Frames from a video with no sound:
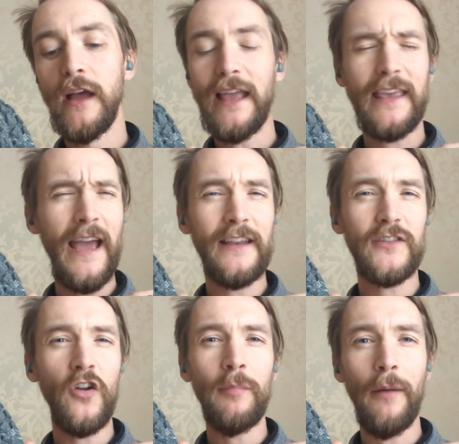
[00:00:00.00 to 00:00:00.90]
Again,
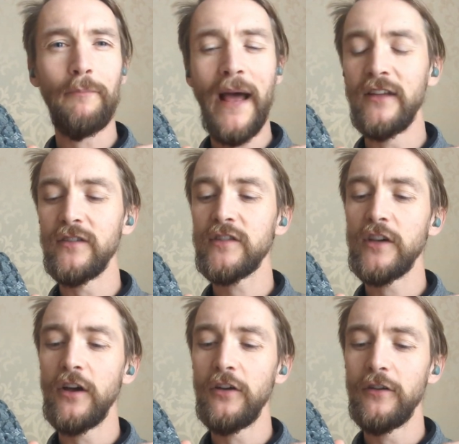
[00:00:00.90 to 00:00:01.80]
it's all about balance.
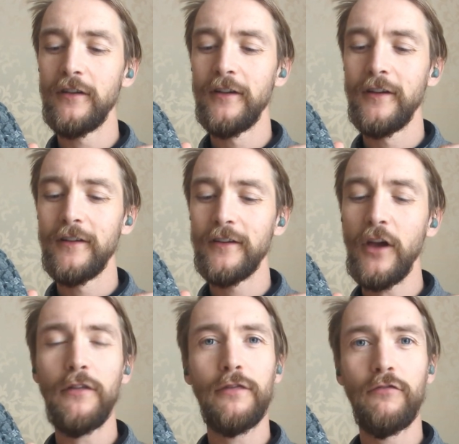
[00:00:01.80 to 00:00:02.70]
So
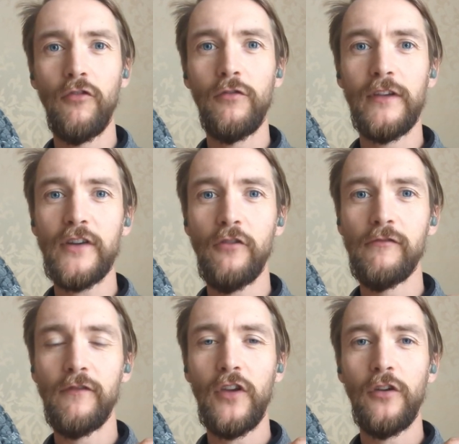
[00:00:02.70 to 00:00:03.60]
going through this whole
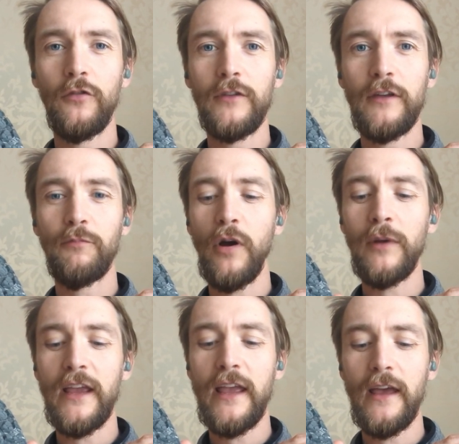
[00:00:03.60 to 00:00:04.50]
review, you
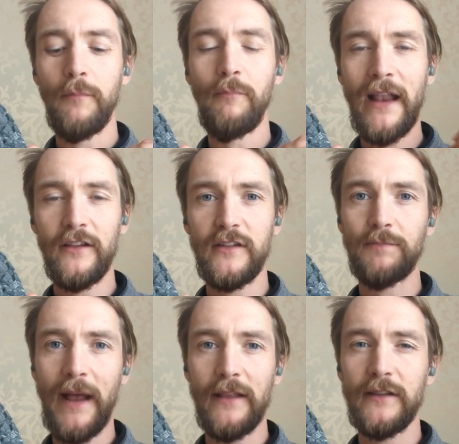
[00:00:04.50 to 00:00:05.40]
probably hear balance,
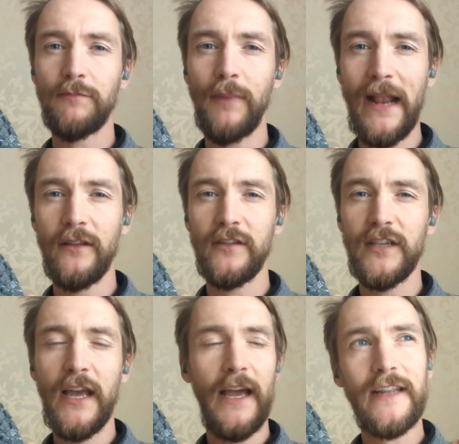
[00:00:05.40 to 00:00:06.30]
balance, balance.
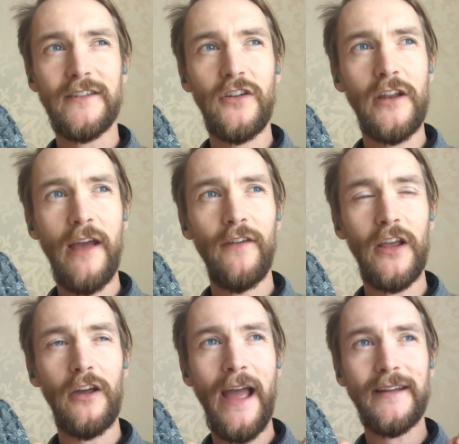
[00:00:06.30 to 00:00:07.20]
It's never
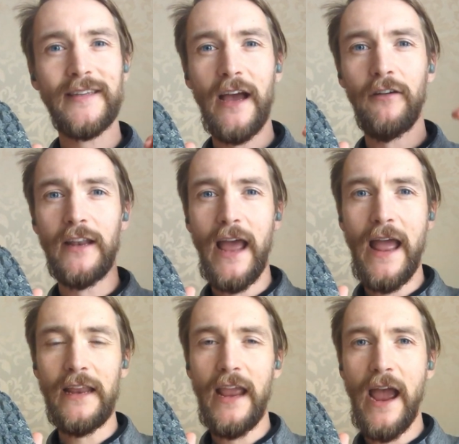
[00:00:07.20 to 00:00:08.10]
going to excel in
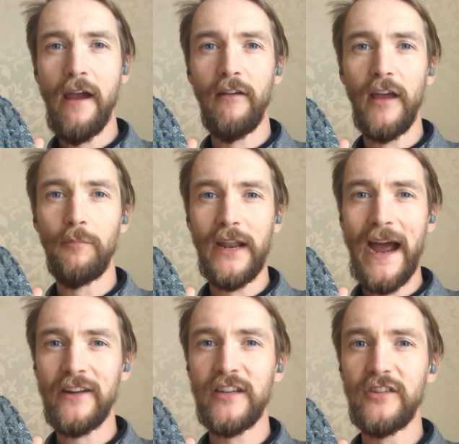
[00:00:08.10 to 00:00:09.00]
any area, but it
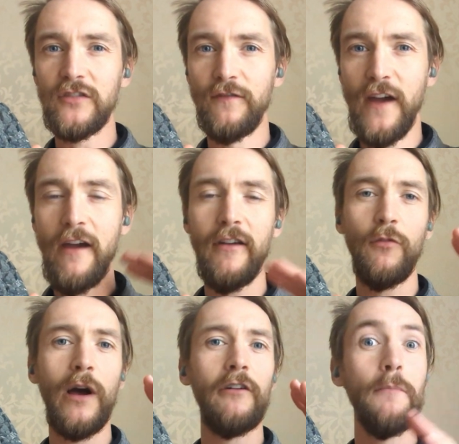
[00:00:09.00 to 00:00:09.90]
actually does very
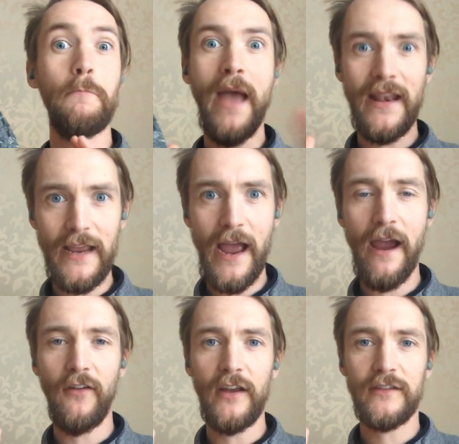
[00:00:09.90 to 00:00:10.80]
well in many
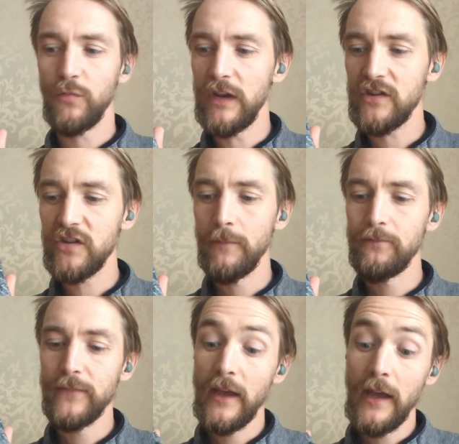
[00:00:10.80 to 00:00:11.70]
areas, which
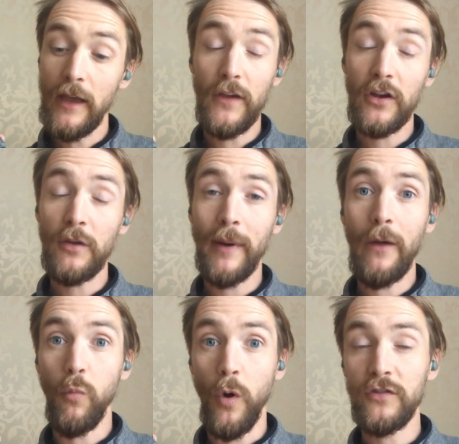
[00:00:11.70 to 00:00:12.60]
if you're going to buy
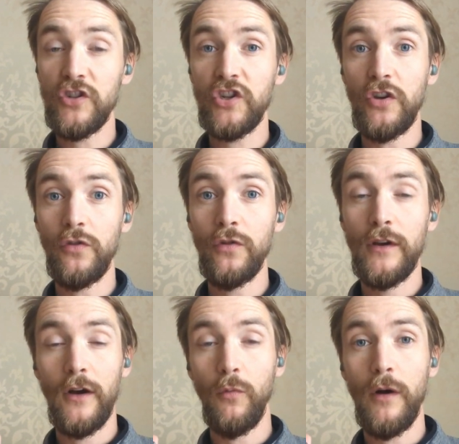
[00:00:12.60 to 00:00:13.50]
one shoe
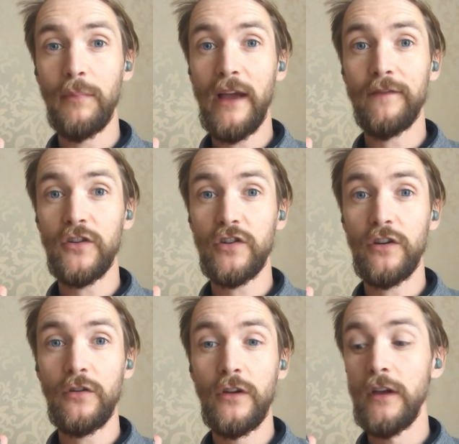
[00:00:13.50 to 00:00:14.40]
or one barefoot shoe,